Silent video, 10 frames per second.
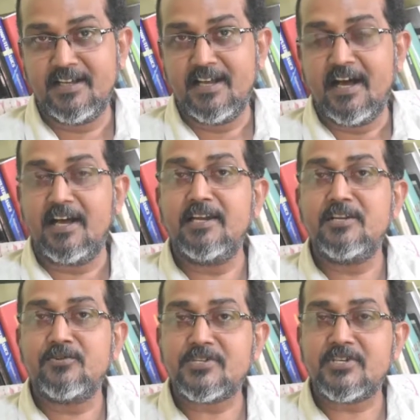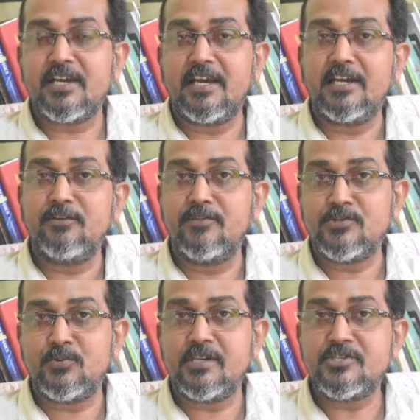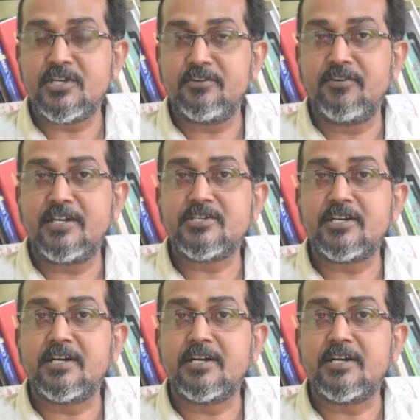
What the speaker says: An interesting individual generates